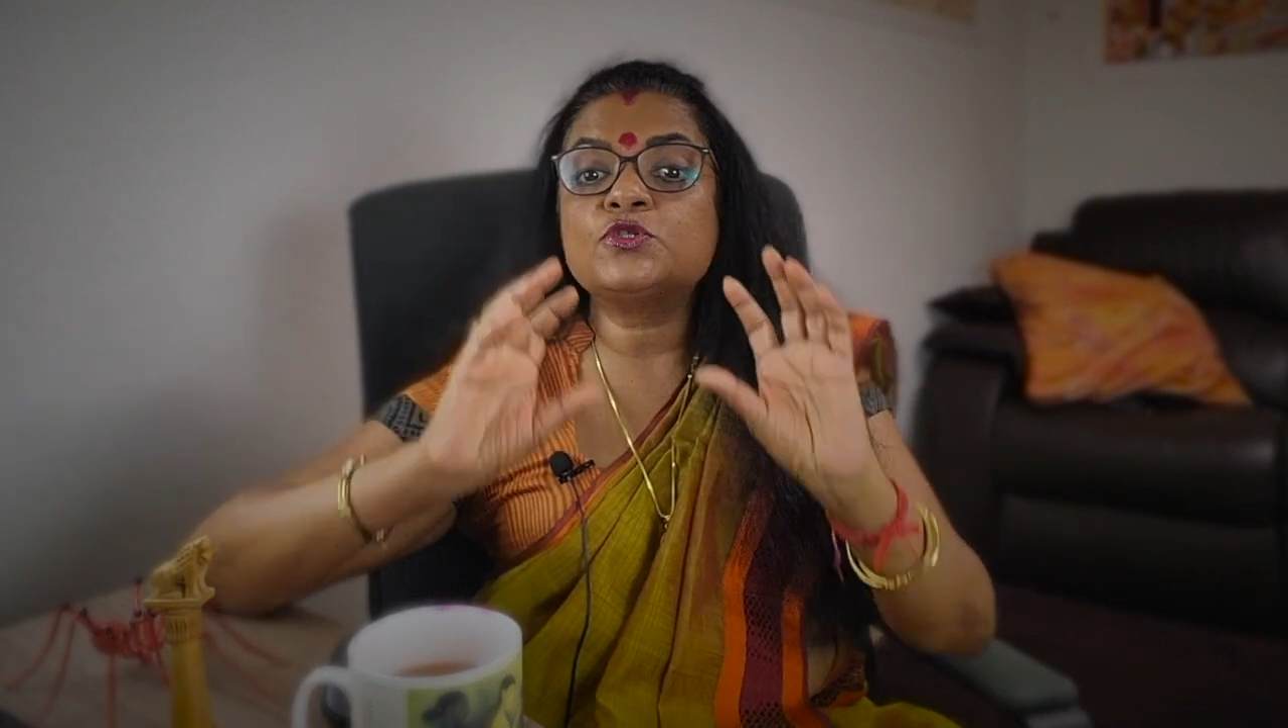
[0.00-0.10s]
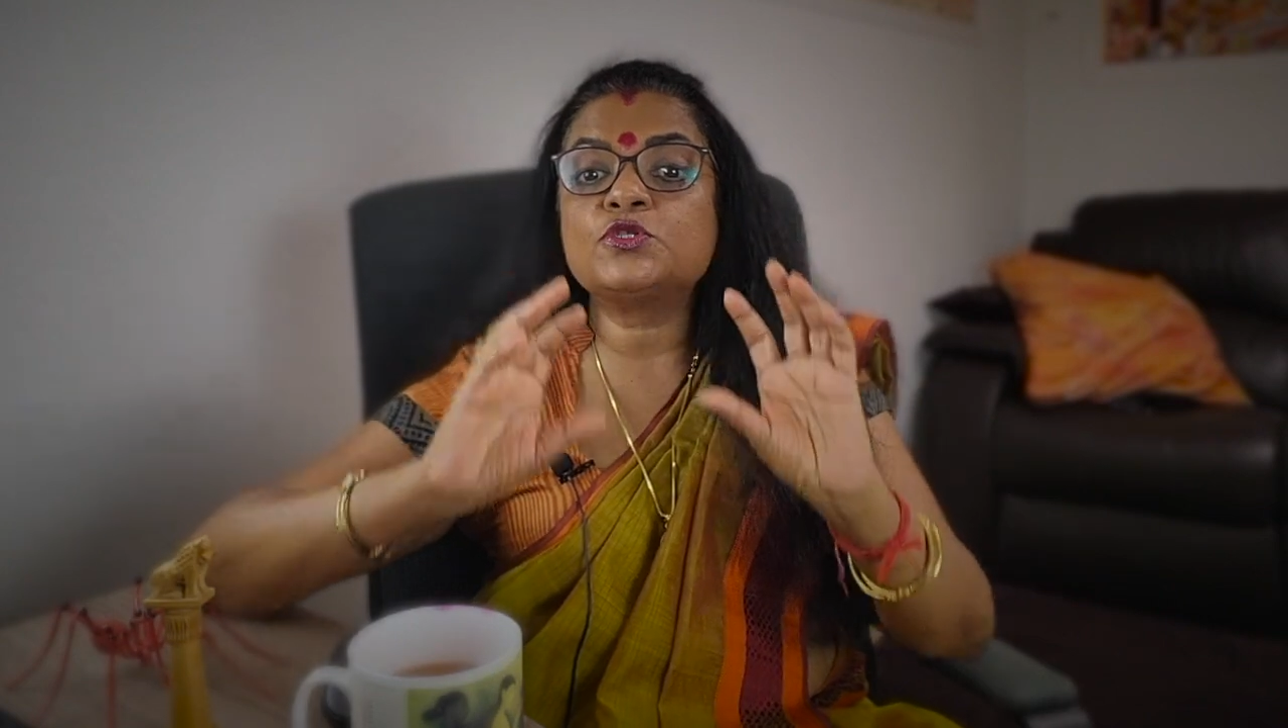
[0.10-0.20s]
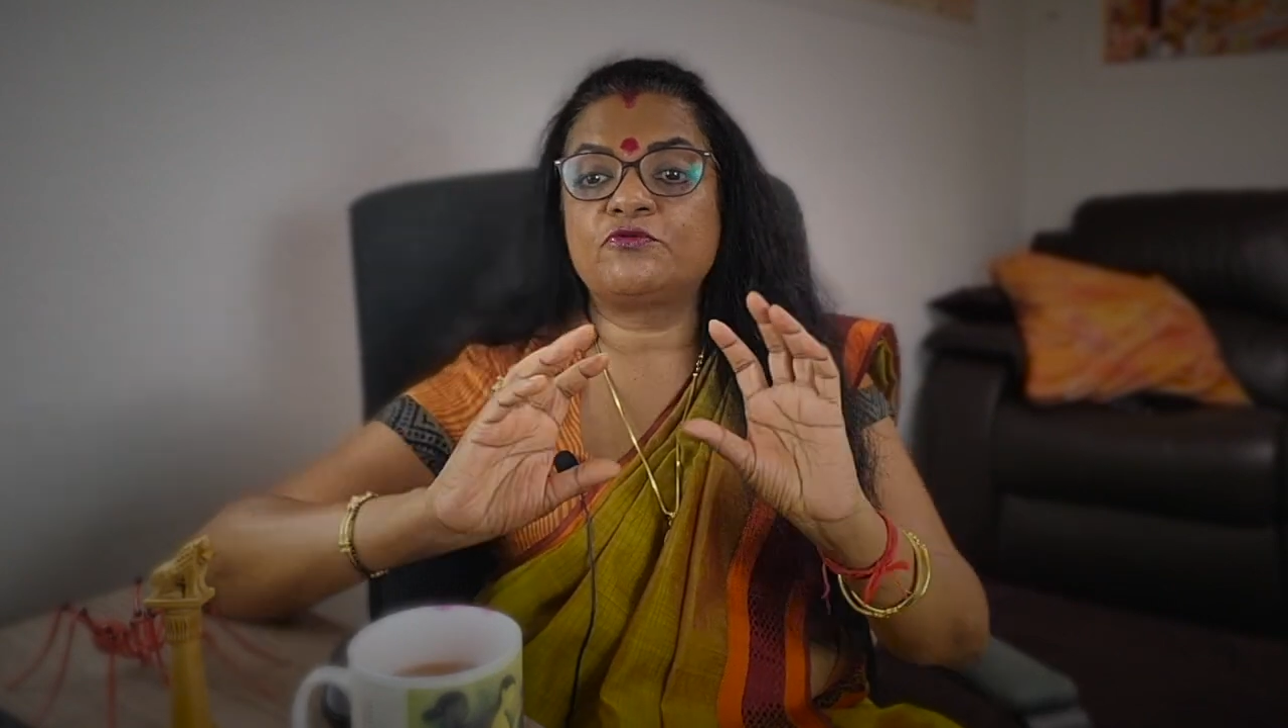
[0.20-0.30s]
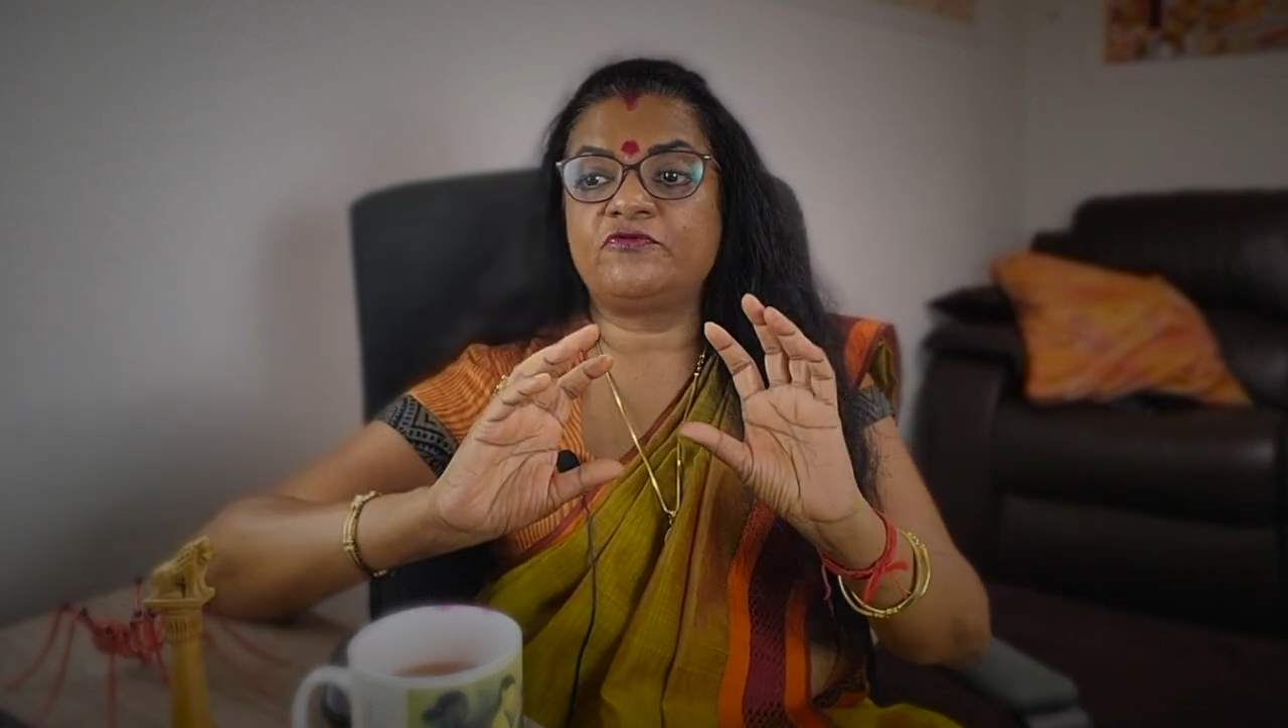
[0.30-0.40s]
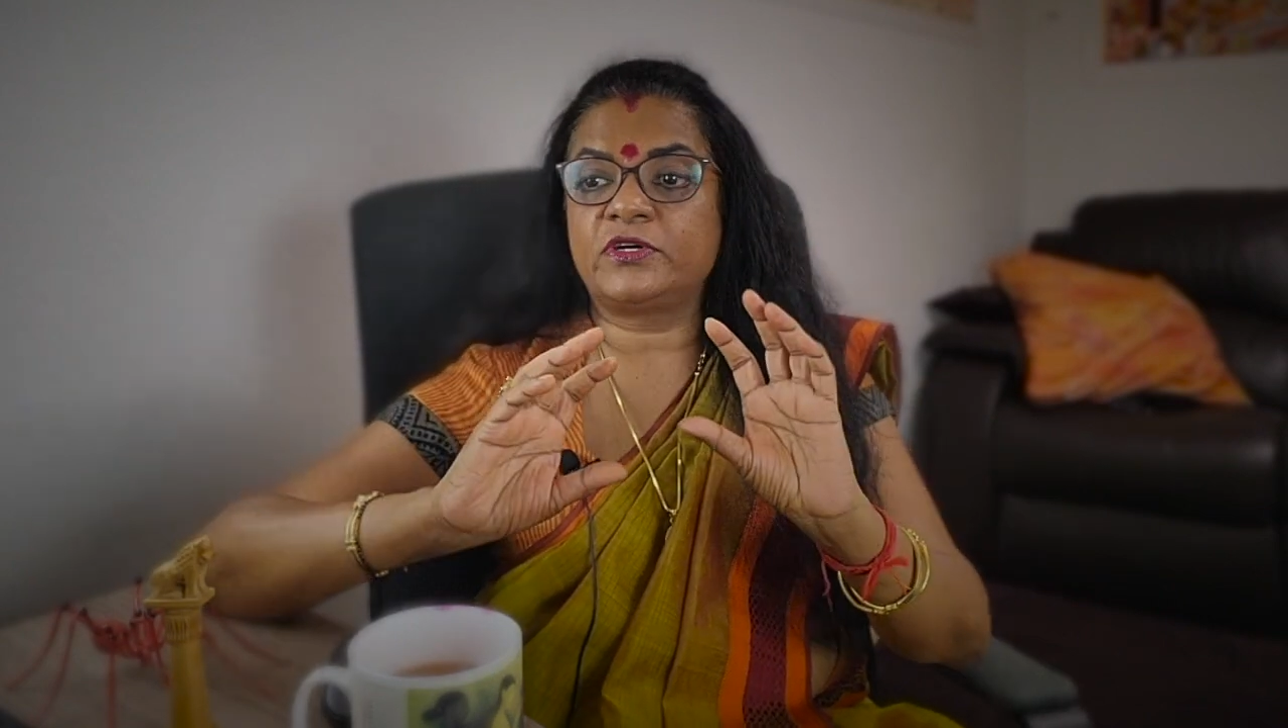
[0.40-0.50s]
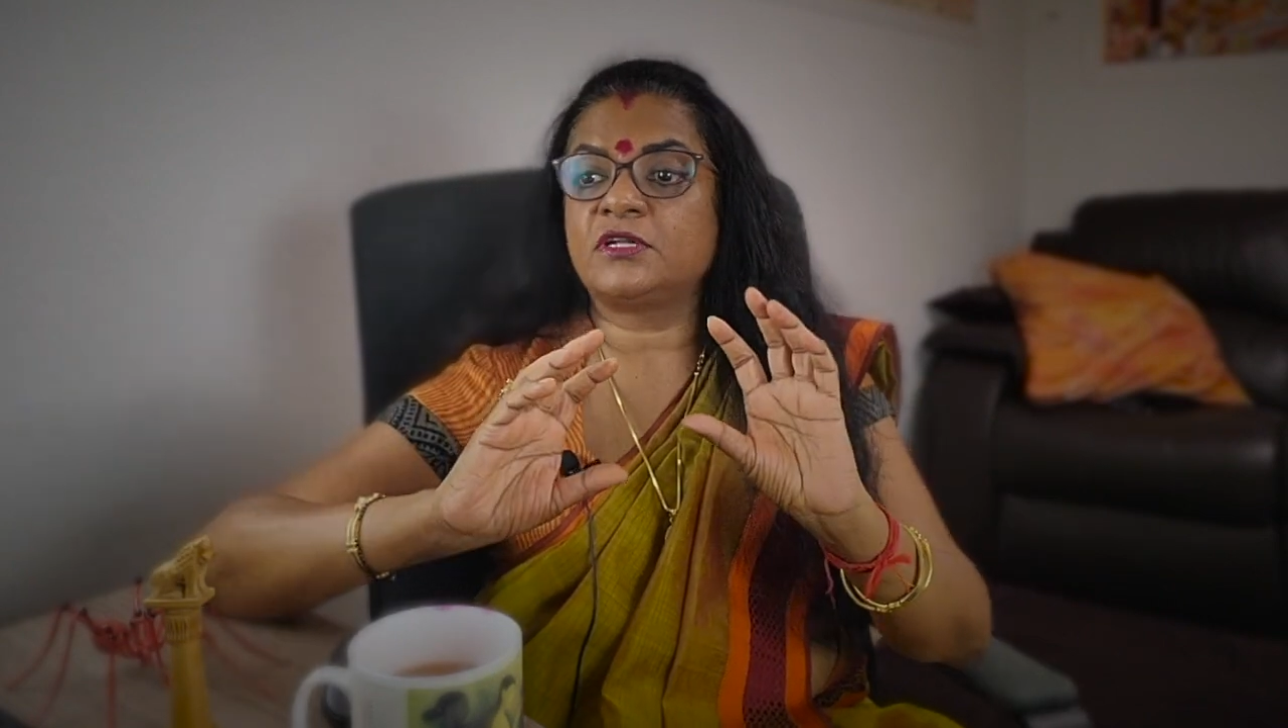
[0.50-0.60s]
to fit in.